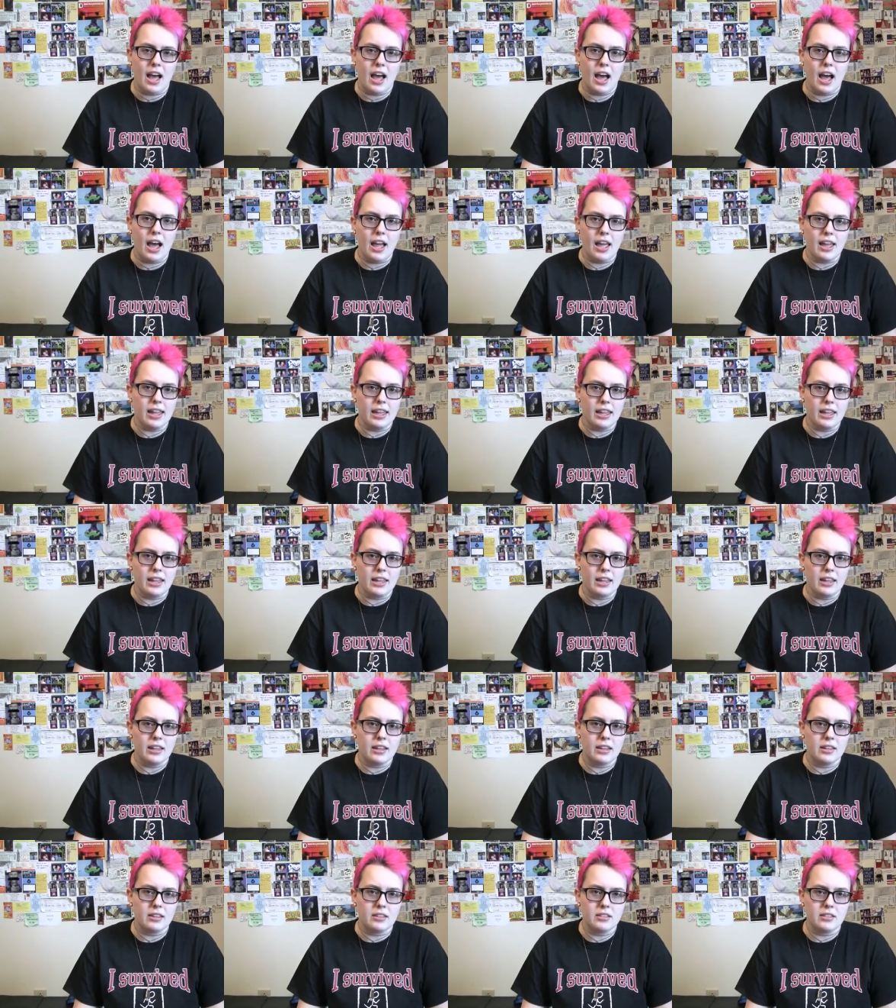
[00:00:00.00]

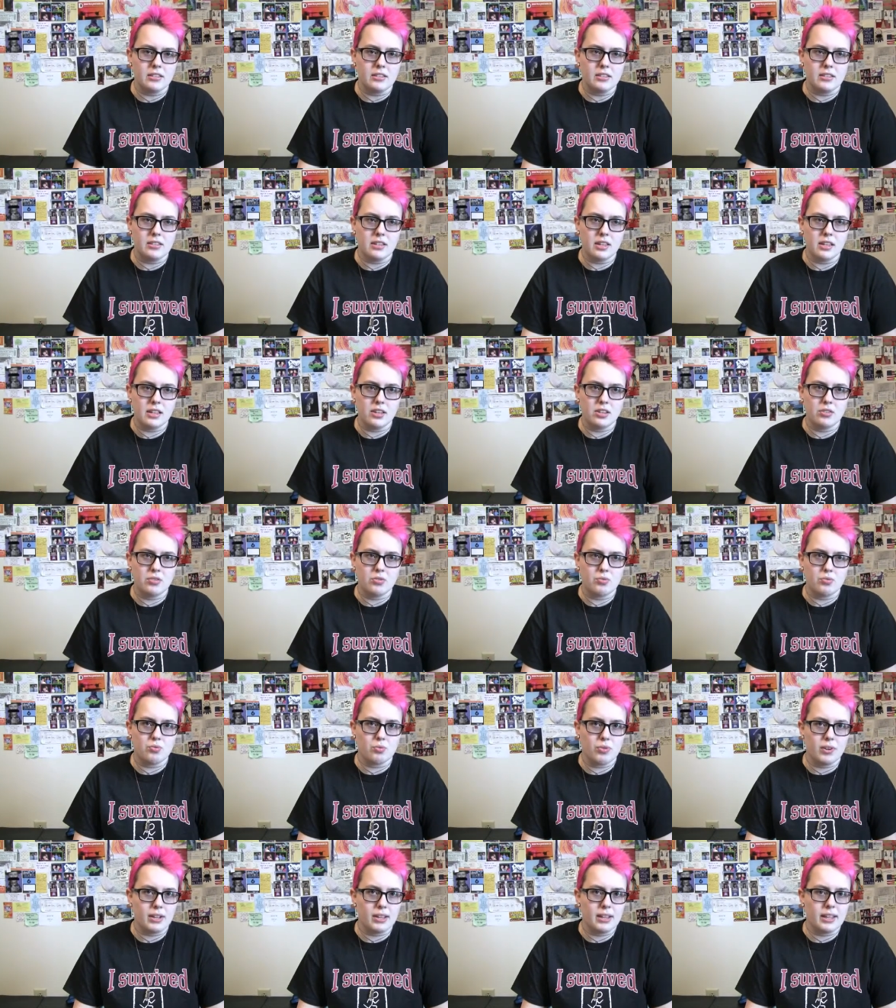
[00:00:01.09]
I didn't
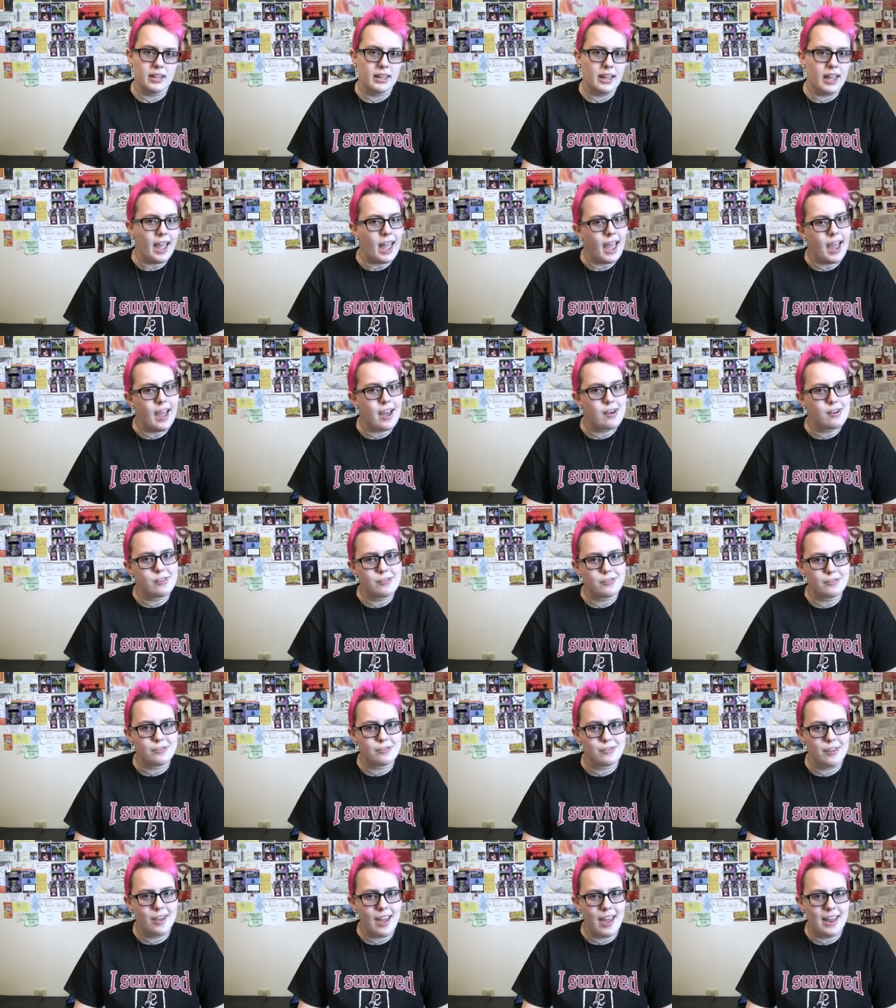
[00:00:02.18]
really
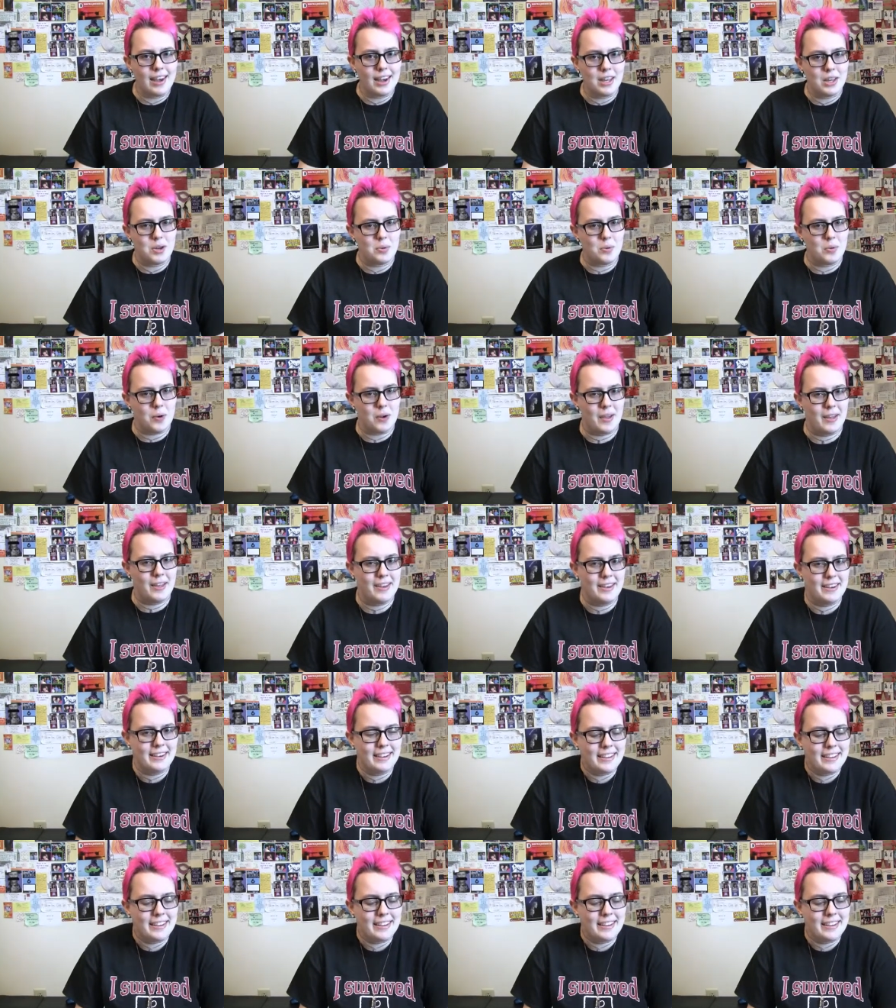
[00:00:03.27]
have anyone.